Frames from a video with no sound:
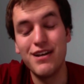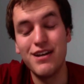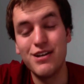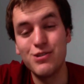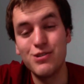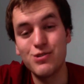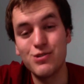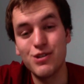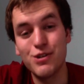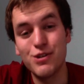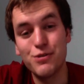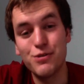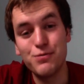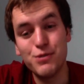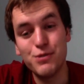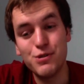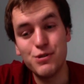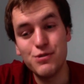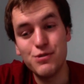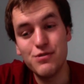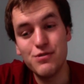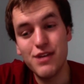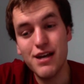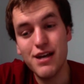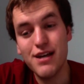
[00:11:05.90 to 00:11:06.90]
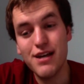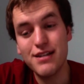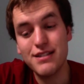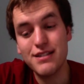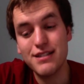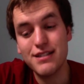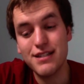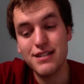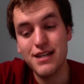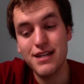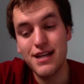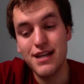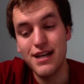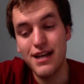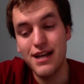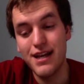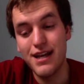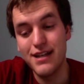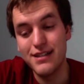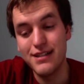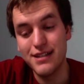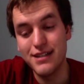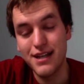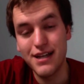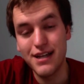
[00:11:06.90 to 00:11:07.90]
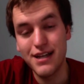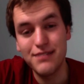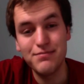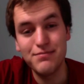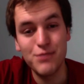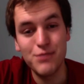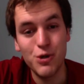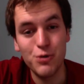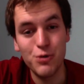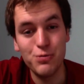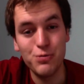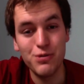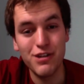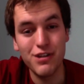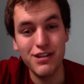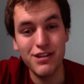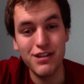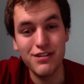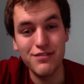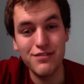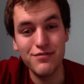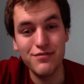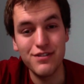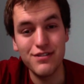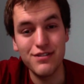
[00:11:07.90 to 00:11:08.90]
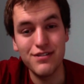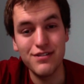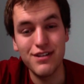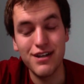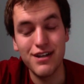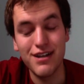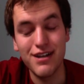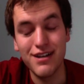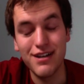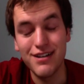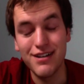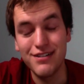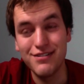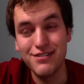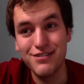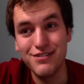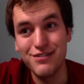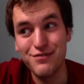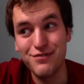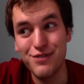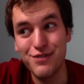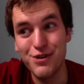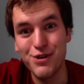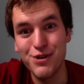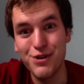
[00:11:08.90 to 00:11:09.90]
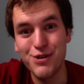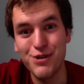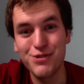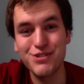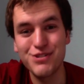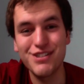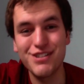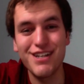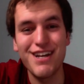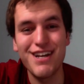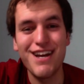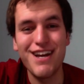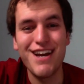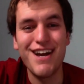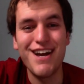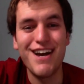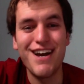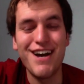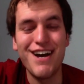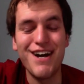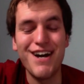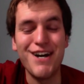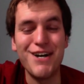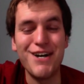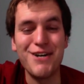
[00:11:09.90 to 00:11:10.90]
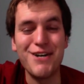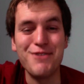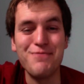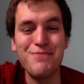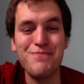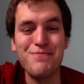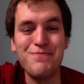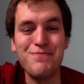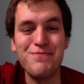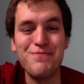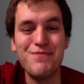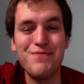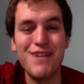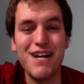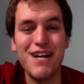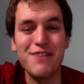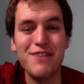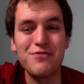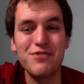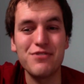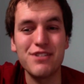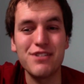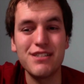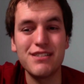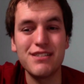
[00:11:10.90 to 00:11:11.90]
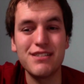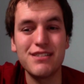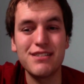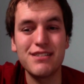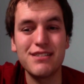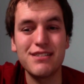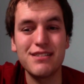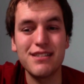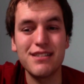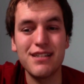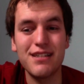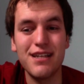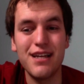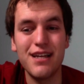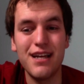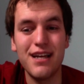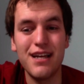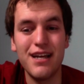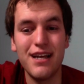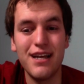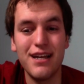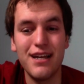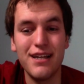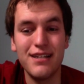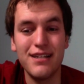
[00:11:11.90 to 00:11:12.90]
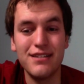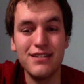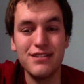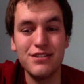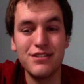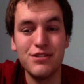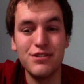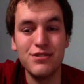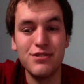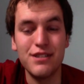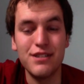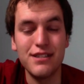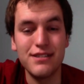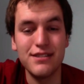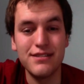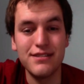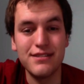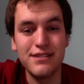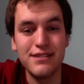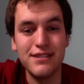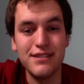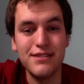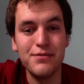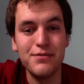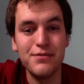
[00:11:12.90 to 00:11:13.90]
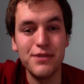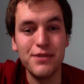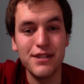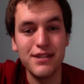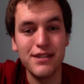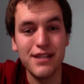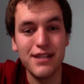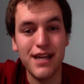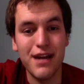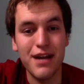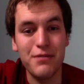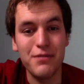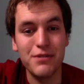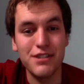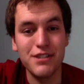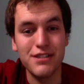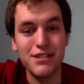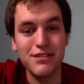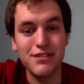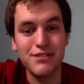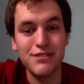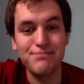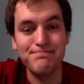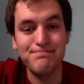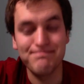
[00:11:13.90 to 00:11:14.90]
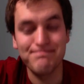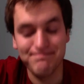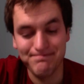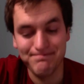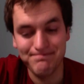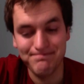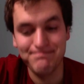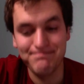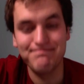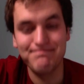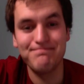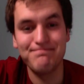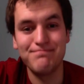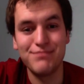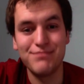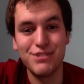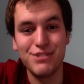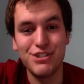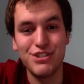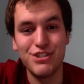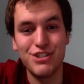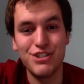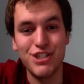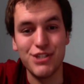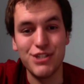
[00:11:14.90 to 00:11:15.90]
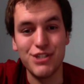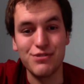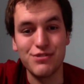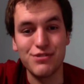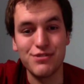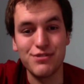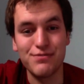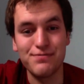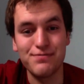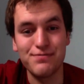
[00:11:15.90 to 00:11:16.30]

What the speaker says: So I hope you do that, and again, hope you like the photos after this, and you can see what the camera does. Cheers.